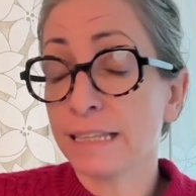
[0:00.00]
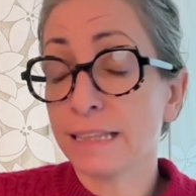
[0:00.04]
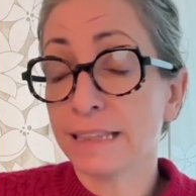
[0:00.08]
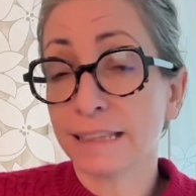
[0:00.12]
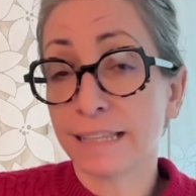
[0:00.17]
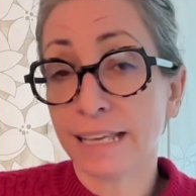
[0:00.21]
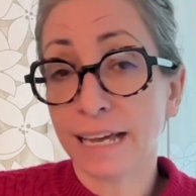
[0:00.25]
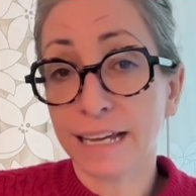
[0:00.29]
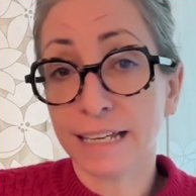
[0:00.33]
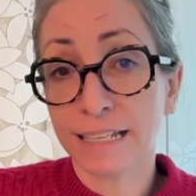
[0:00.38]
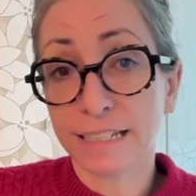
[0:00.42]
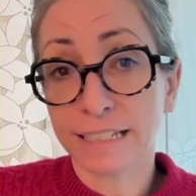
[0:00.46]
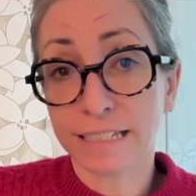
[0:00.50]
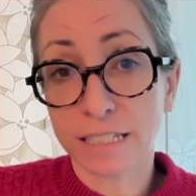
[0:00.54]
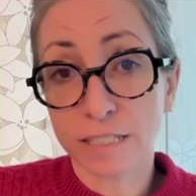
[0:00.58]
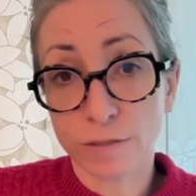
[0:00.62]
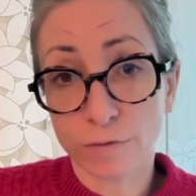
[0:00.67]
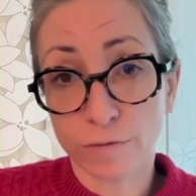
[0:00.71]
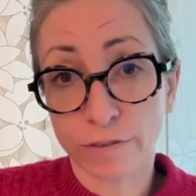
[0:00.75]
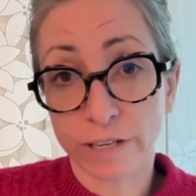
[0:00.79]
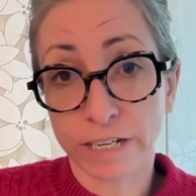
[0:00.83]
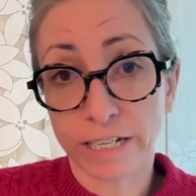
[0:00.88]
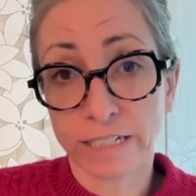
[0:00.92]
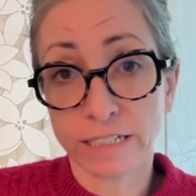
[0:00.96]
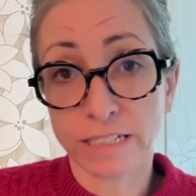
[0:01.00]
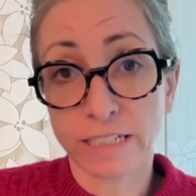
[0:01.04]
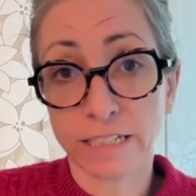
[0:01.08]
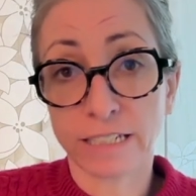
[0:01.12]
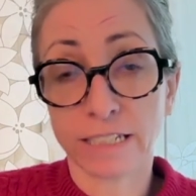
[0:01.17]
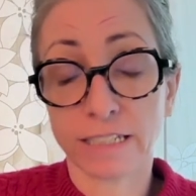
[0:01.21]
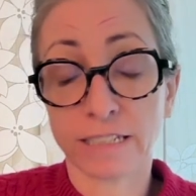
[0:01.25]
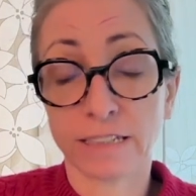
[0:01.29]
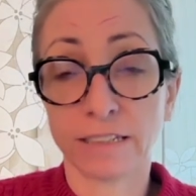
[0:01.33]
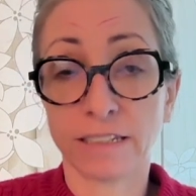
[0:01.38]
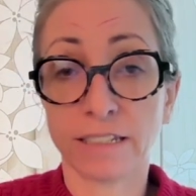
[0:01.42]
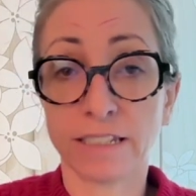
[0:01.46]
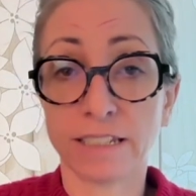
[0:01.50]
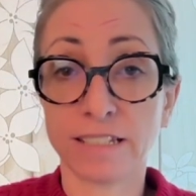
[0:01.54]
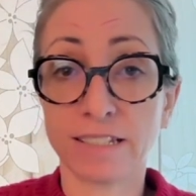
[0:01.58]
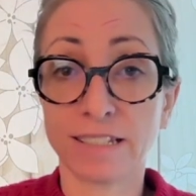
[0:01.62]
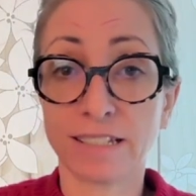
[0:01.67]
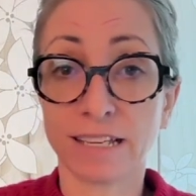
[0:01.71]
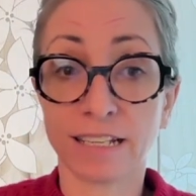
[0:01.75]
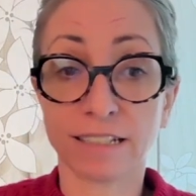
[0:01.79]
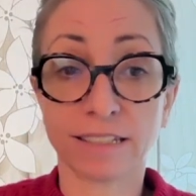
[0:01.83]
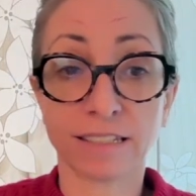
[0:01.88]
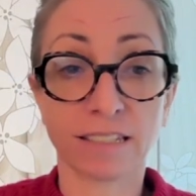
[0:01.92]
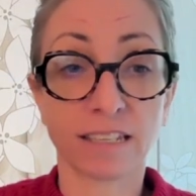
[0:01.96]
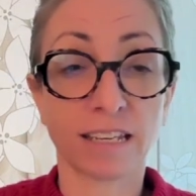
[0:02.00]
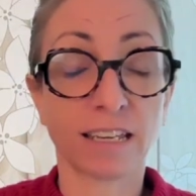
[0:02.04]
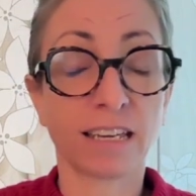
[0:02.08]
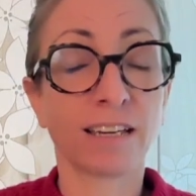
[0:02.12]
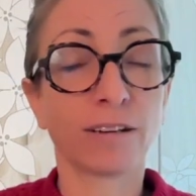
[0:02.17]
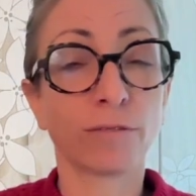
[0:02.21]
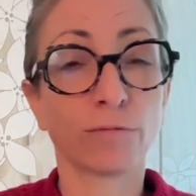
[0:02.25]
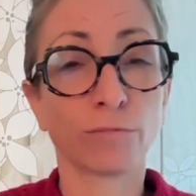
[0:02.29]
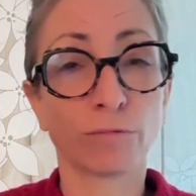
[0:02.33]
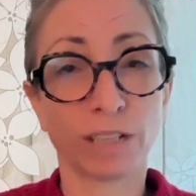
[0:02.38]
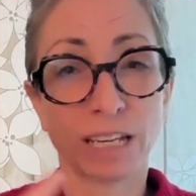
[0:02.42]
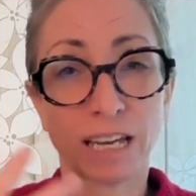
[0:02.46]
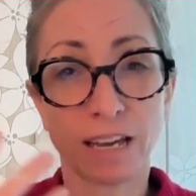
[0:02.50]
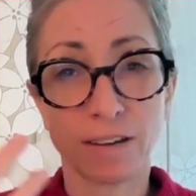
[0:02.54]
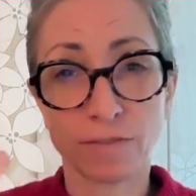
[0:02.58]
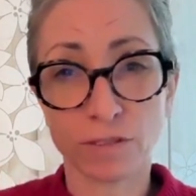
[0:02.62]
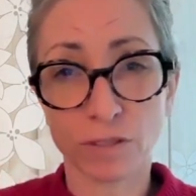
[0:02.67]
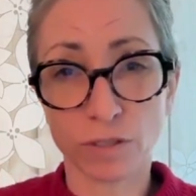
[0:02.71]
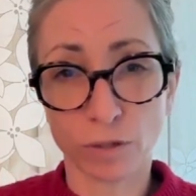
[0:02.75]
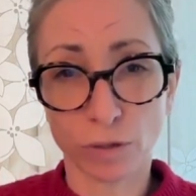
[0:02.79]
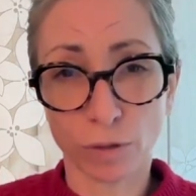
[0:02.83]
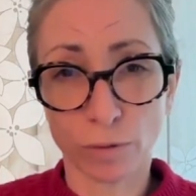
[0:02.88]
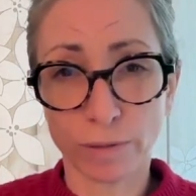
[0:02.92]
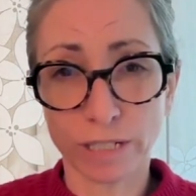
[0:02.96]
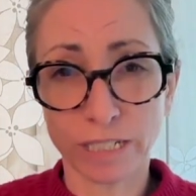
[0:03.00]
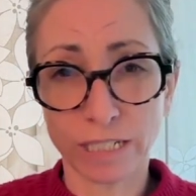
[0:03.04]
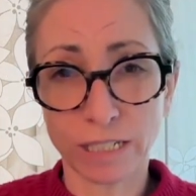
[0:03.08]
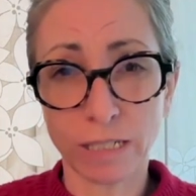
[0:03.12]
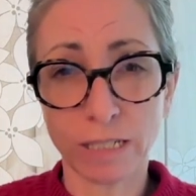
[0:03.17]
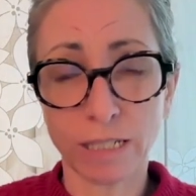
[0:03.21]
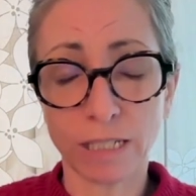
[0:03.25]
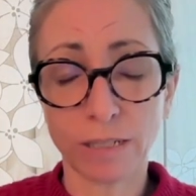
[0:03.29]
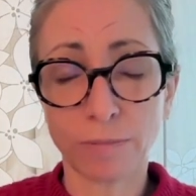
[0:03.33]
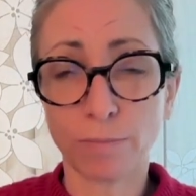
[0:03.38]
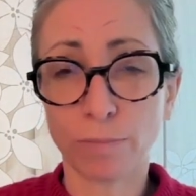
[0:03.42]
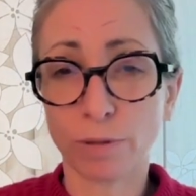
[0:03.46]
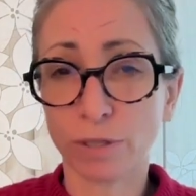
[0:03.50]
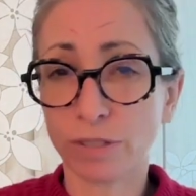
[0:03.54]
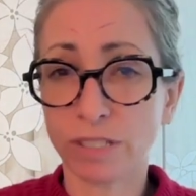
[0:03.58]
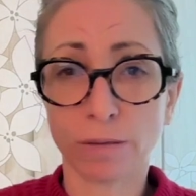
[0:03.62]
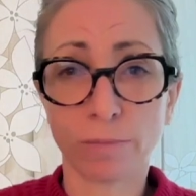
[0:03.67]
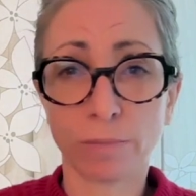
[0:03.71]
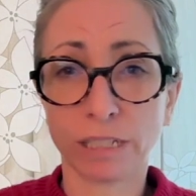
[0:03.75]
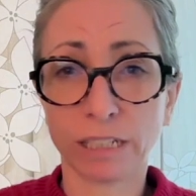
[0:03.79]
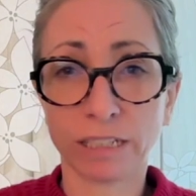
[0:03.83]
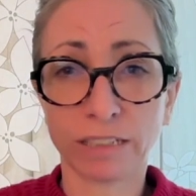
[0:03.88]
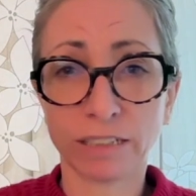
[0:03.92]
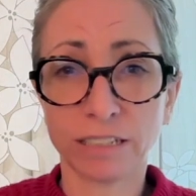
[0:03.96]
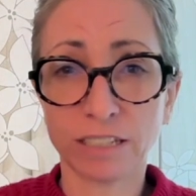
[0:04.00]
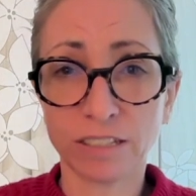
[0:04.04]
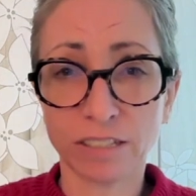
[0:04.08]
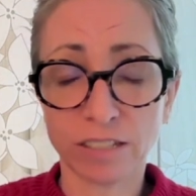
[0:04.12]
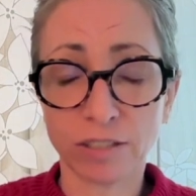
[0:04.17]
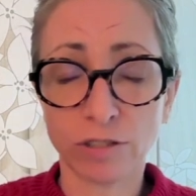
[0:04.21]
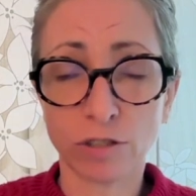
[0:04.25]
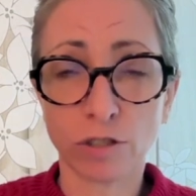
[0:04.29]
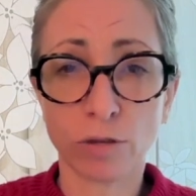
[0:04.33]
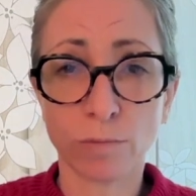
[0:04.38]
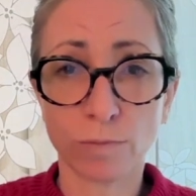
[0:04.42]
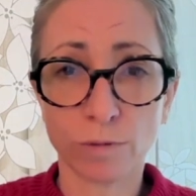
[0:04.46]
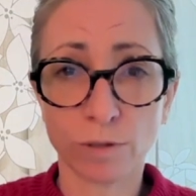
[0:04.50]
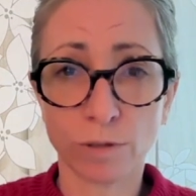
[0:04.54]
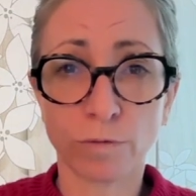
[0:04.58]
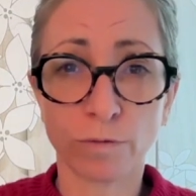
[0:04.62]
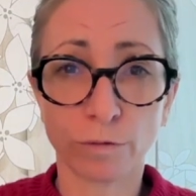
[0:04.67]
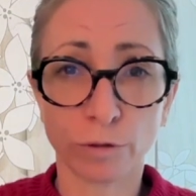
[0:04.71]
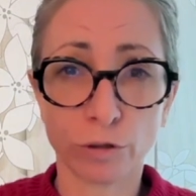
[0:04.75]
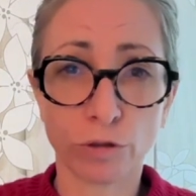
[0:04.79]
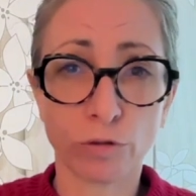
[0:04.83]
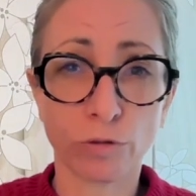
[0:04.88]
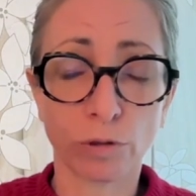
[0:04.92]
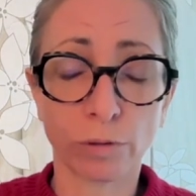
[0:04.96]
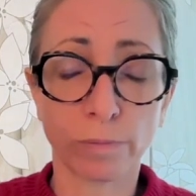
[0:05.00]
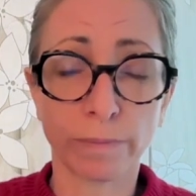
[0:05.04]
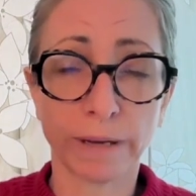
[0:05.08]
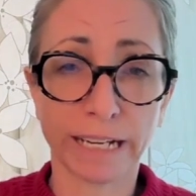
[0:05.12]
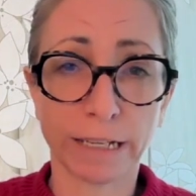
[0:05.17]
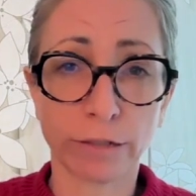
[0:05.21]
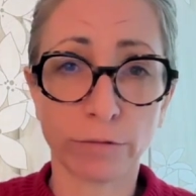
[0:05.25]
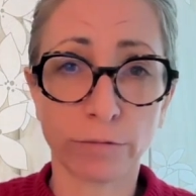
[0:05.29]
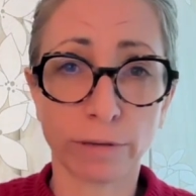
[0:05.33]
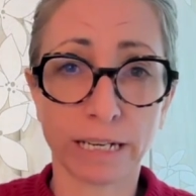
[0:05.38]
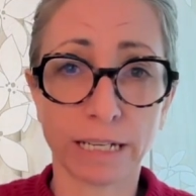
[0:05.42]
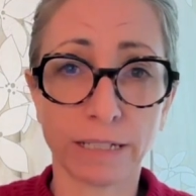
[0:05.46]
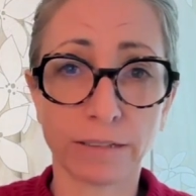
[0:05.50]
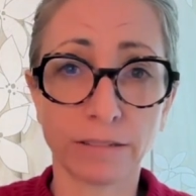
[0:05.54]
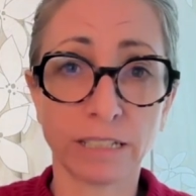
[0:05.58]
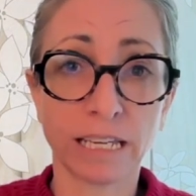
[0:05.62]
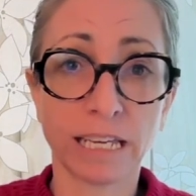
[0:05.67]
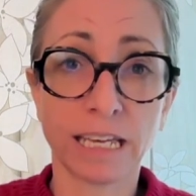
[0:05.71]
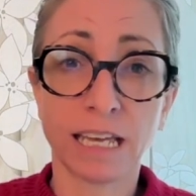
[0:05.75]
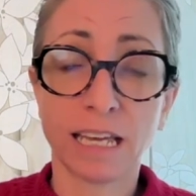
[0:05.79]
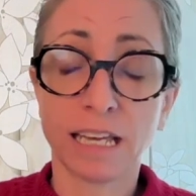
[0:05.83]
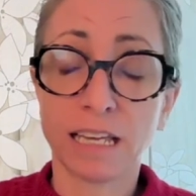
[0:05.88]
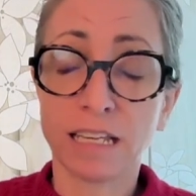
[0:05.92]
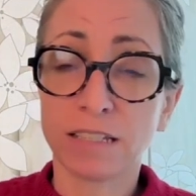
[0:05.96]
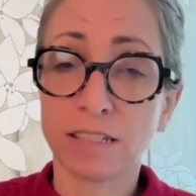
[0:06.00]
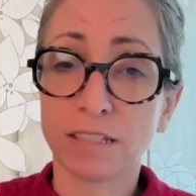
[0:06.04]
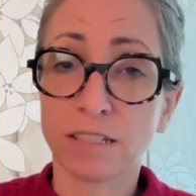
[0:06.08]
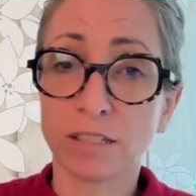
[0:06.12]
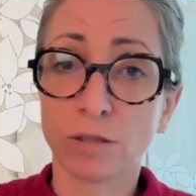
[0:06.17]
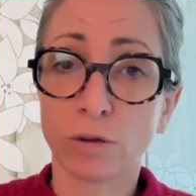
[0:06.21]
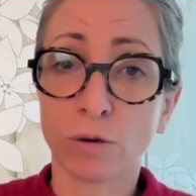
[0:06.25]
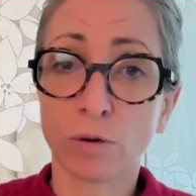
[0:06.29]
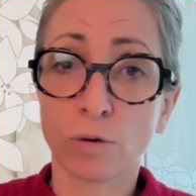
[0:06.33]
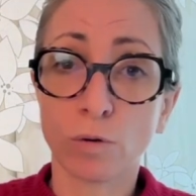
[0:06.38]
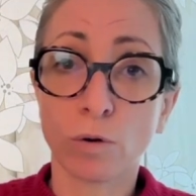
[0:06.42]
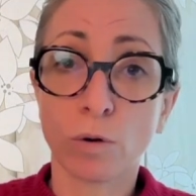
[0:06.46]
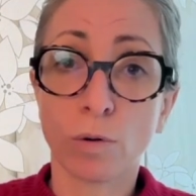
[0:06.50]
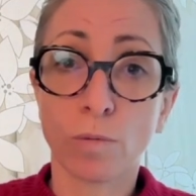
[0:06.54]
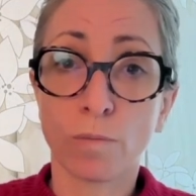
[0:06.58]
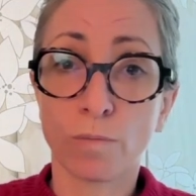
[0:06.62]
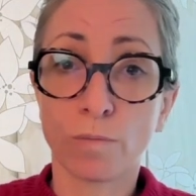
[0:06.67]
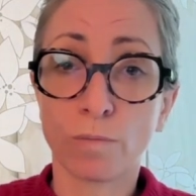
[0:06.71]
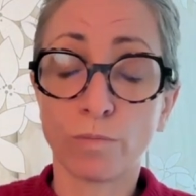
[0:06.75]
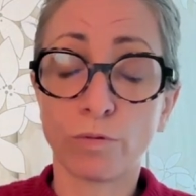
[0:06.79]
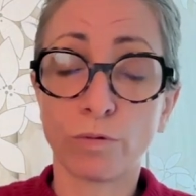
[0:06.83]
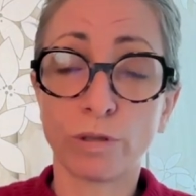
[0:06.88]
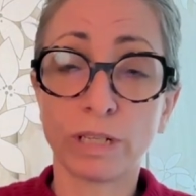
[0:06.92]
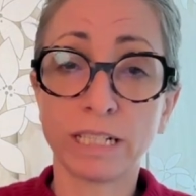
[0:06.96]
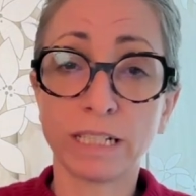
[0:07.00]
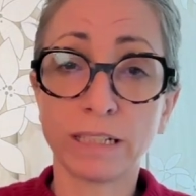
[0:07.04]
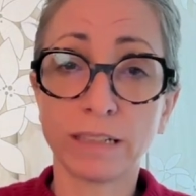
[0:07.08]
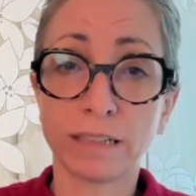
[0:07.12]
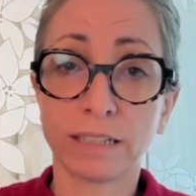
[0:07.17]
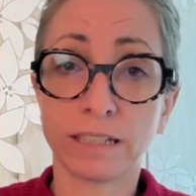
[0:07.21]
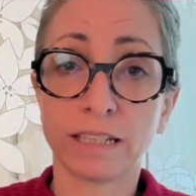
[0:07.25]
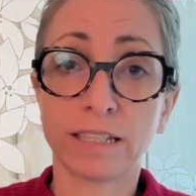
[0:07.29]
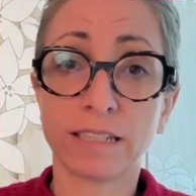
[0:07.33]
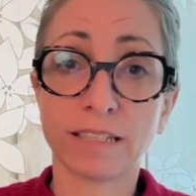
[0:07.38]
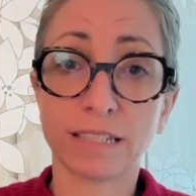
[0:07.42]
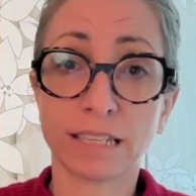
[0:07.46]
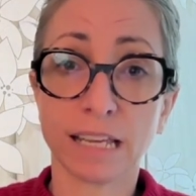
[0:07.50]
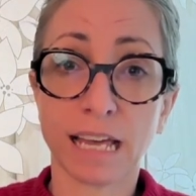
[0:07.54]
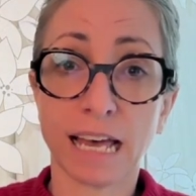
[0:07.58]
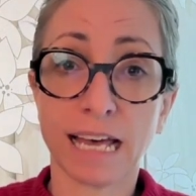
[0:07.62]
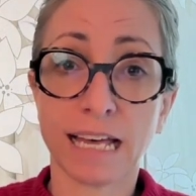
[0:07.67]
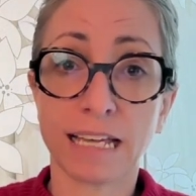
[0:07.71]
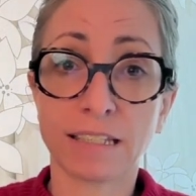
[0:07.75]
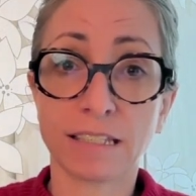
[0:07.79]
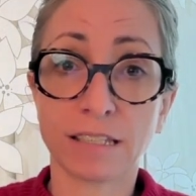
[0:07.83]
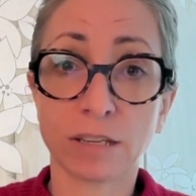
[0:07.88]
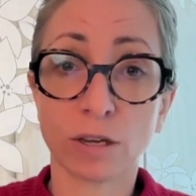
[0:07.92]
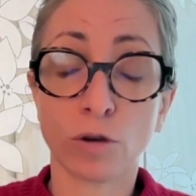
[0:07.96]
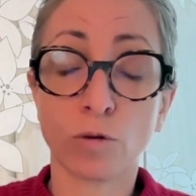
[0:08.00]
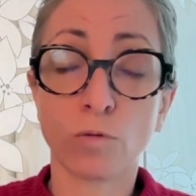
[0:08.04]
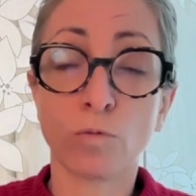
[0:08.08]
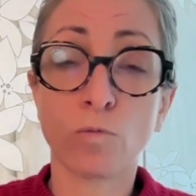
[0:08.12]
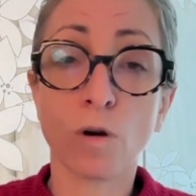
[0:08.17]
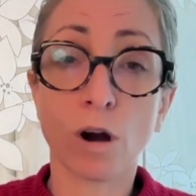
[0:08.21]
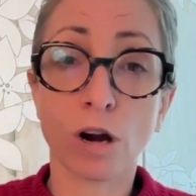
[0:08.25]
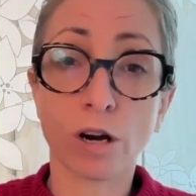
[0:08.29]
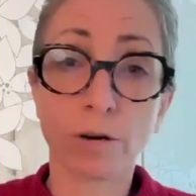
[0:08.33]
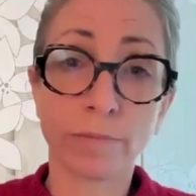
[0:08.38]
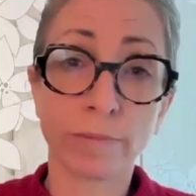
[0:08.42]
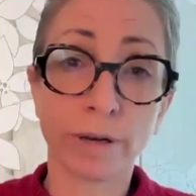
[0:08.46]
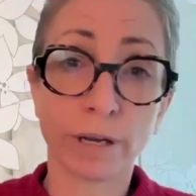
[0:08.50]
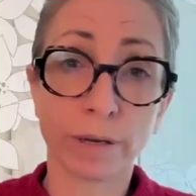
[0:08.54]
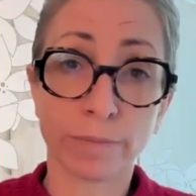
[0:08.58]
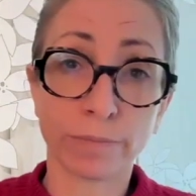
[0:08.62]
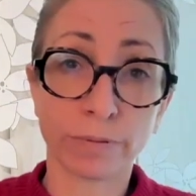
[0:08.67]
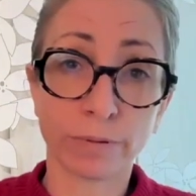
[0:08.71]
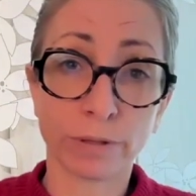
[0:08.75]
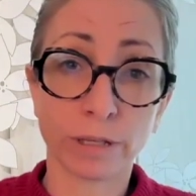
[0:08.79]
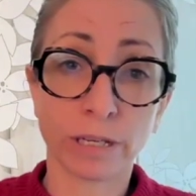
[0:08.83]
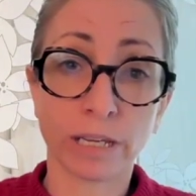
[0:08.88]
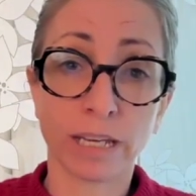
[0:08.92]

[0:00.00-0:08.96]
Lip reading: that is fine in this that we have so many possibilities in terms of virtual background. So bring this as a warm up.